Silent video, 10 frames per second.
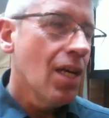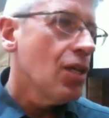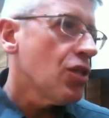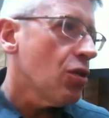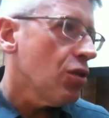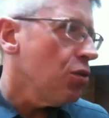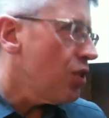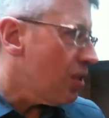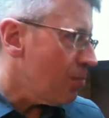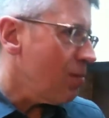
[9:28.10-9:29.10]
so that you
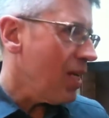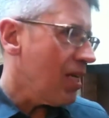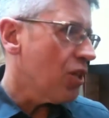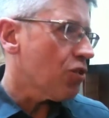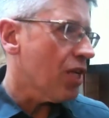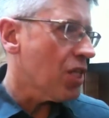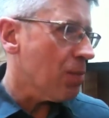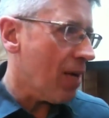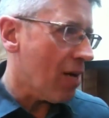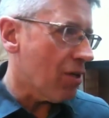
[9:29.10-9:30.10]
simply make it
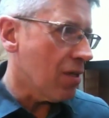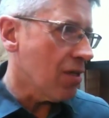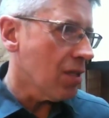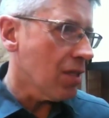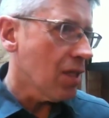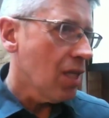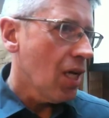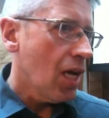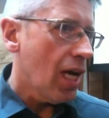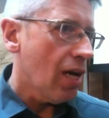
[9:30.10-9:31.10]
transparent
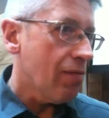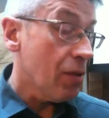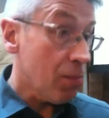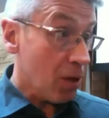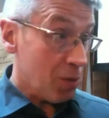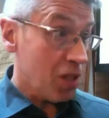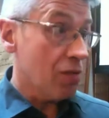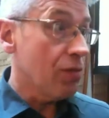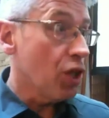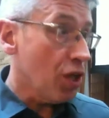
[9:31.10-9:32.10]
for the purposes
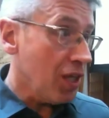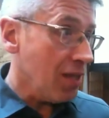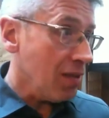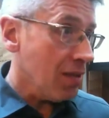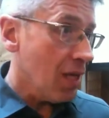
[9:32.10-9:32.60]
of learning,